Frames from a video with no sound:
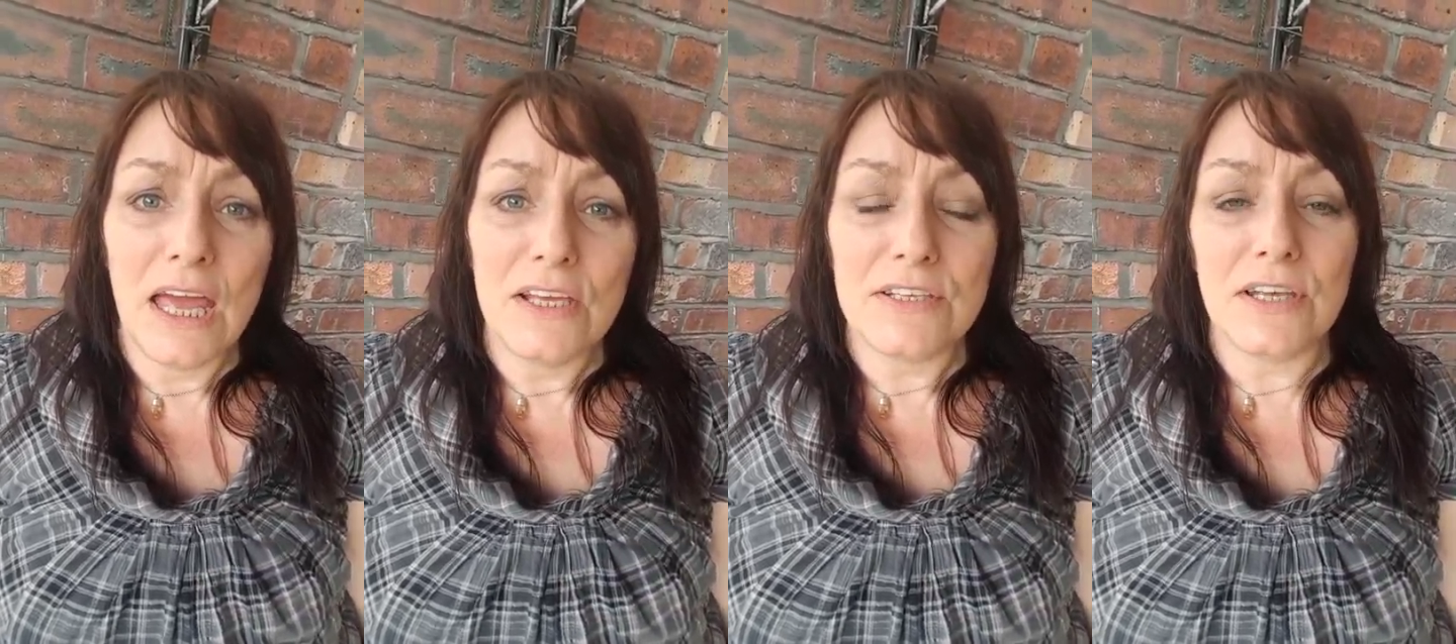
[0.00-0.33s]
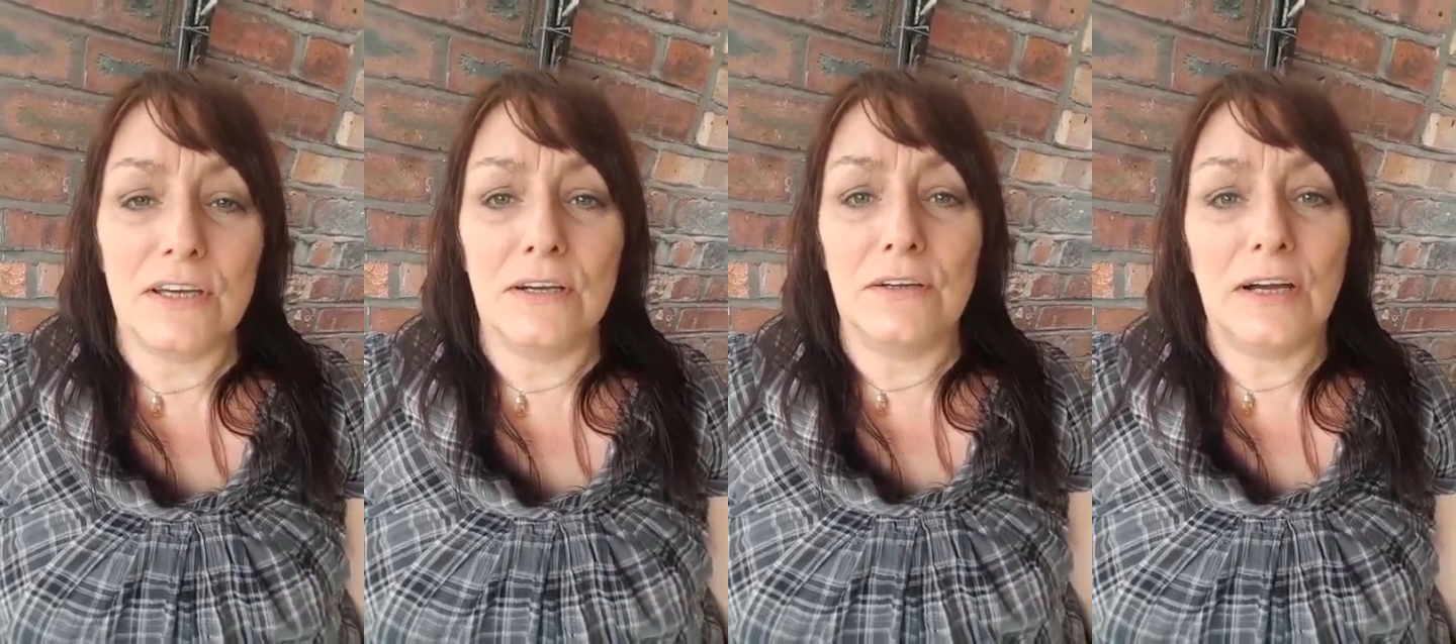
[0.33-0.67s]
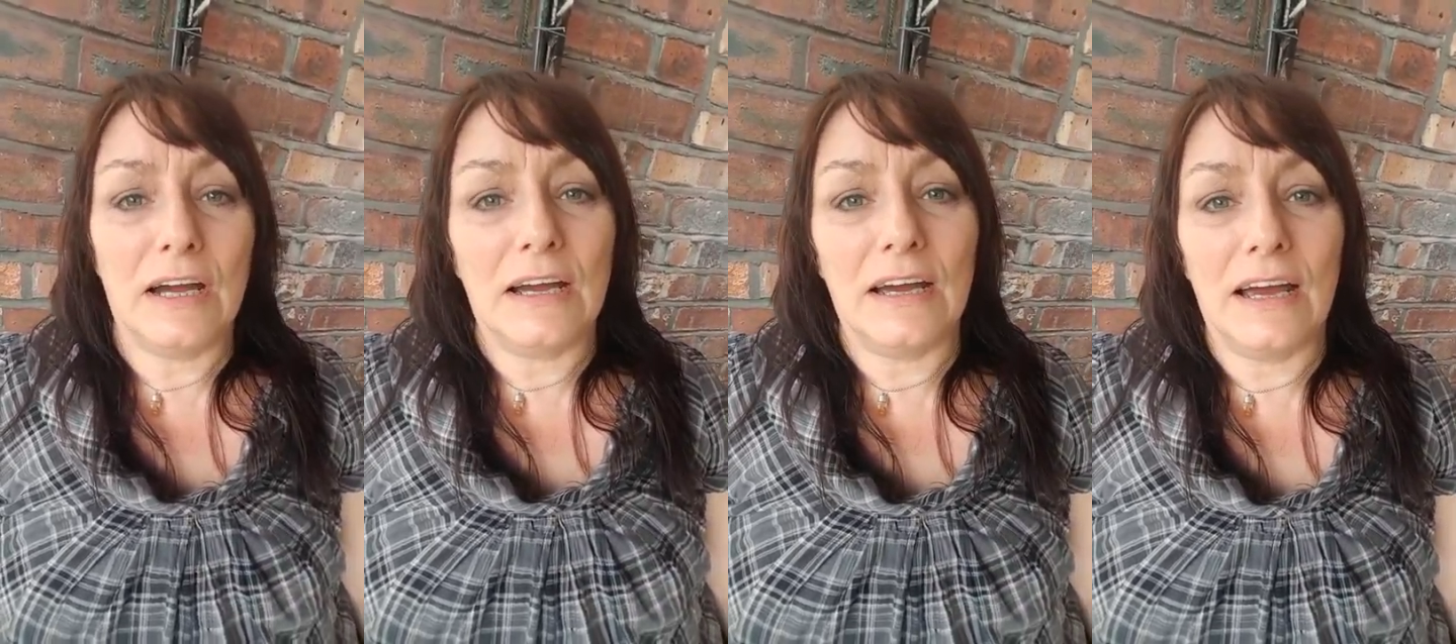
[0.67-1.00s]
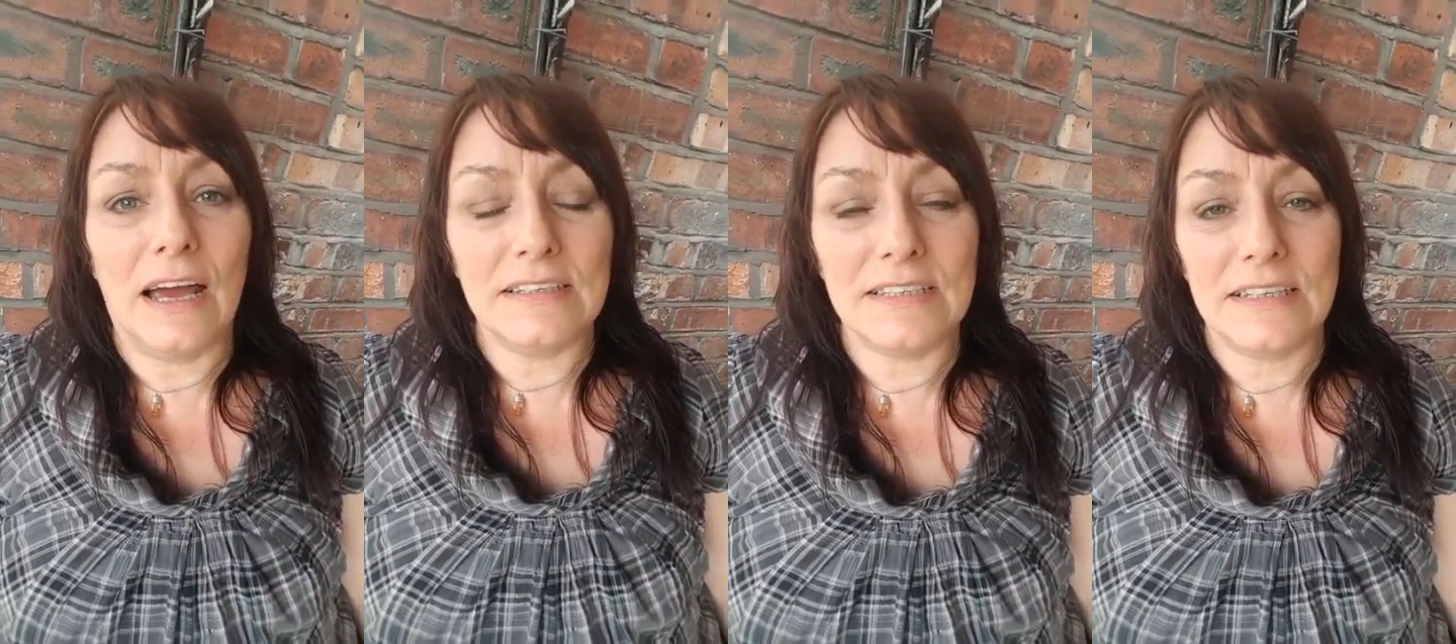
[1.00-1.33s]
So
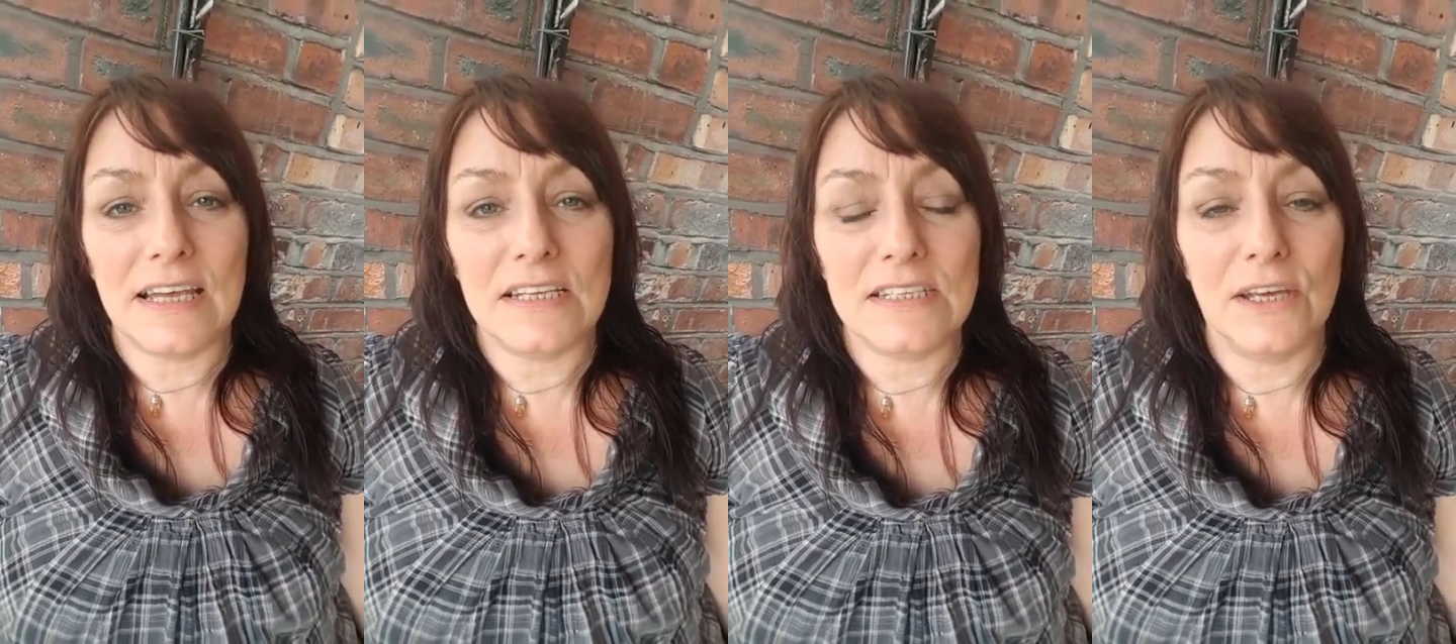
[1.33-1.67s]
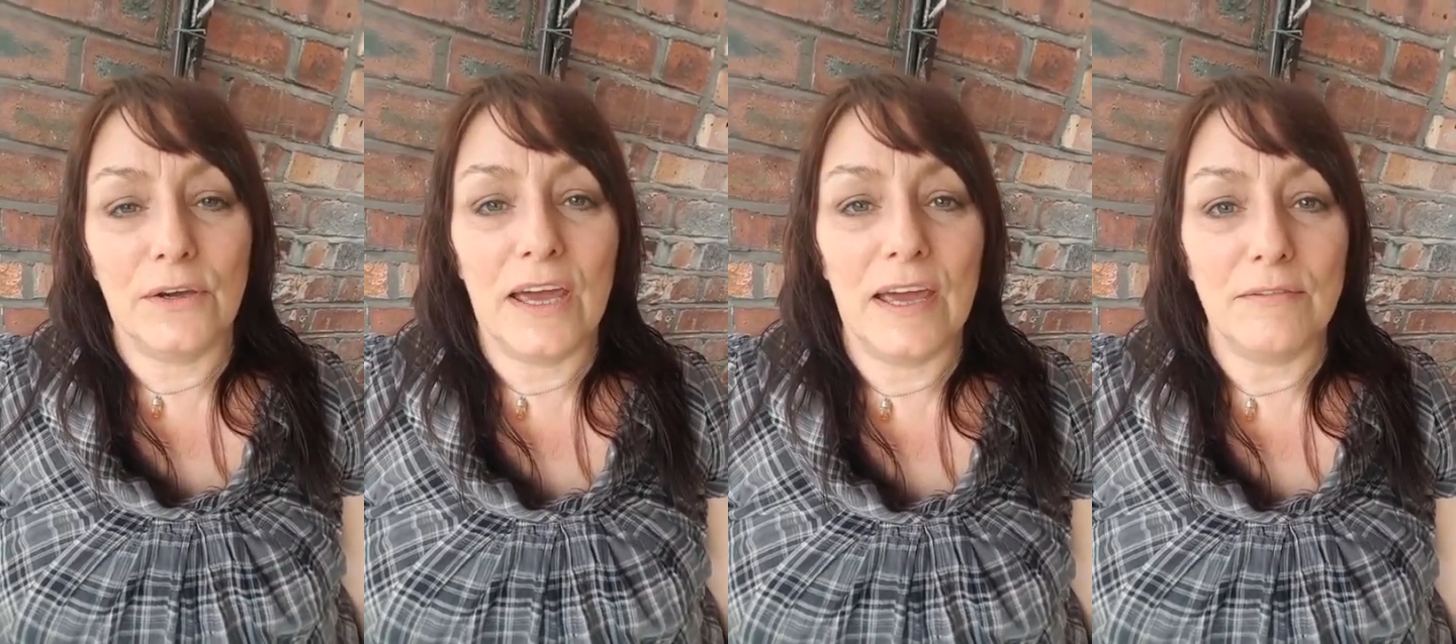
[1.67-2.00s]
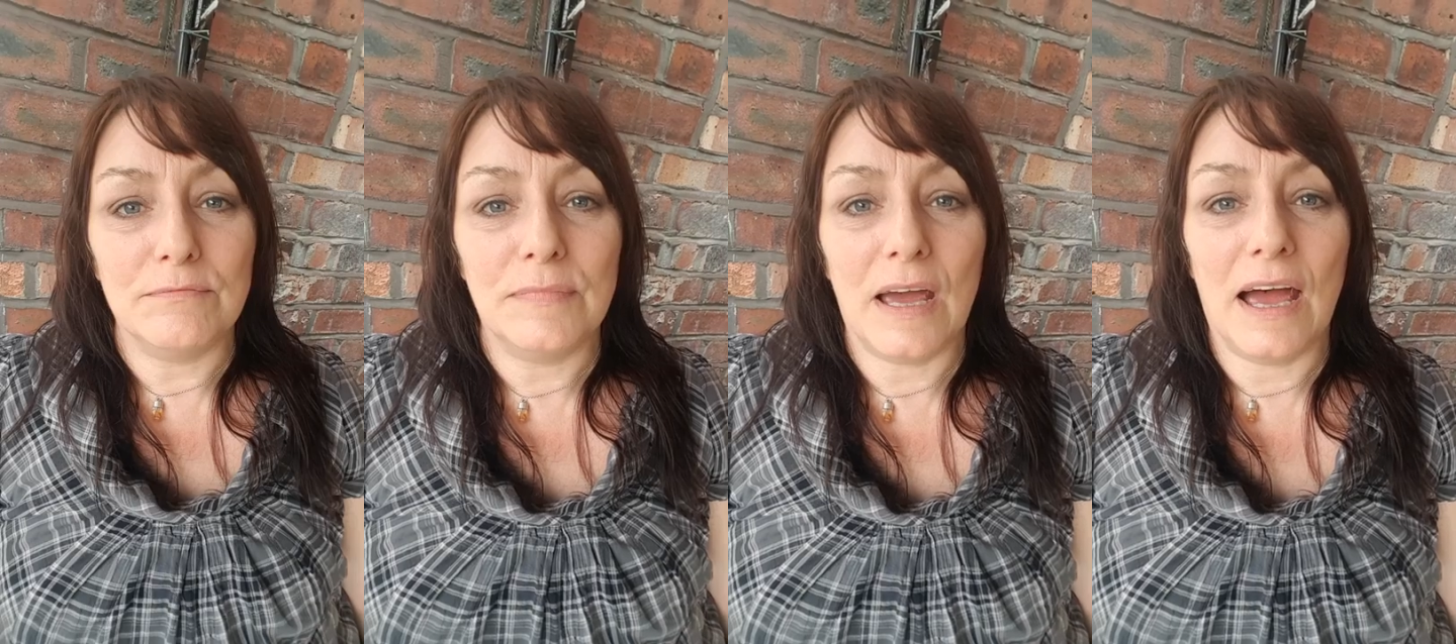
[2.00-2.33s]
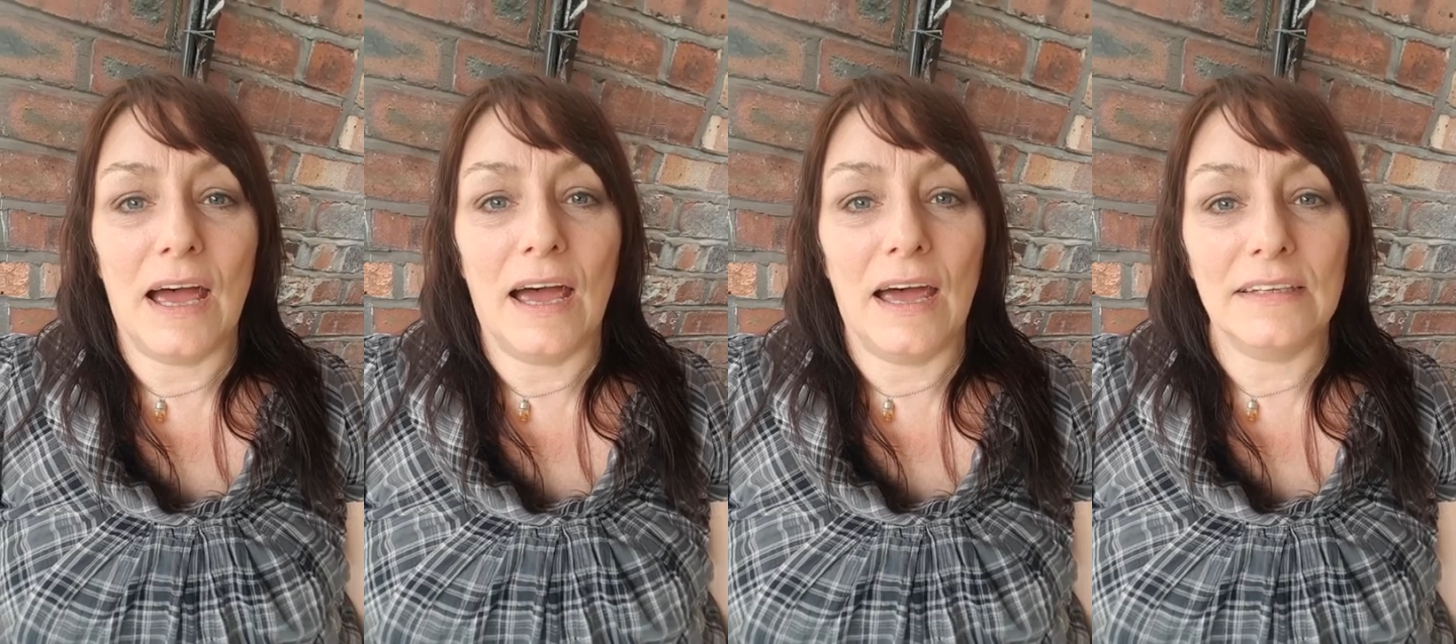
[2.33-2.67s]
I said that to him,
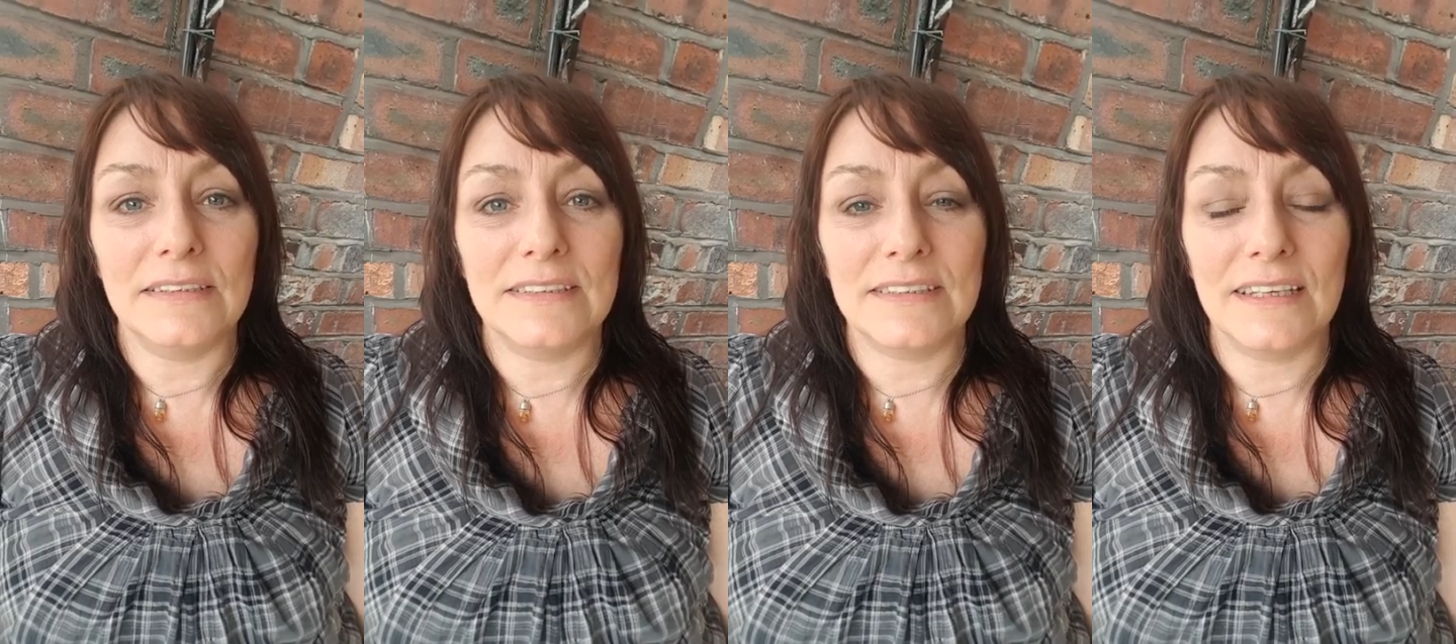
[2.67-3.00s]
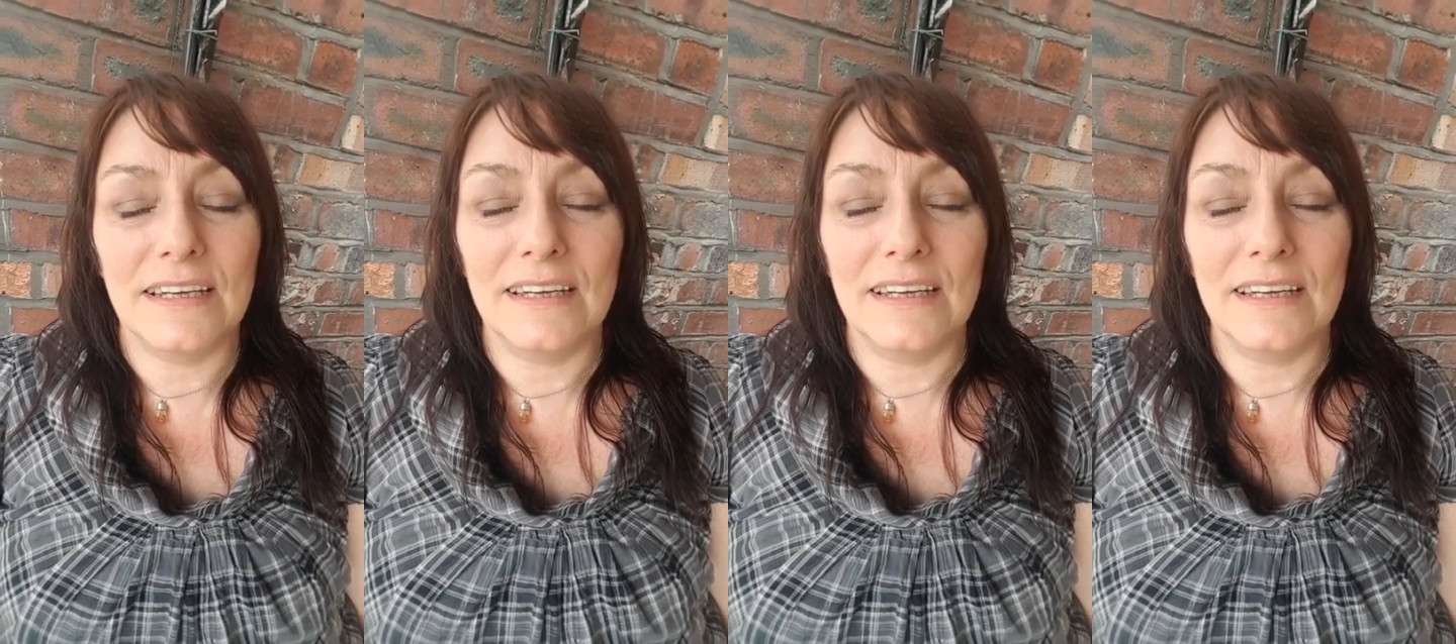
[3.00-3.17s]
and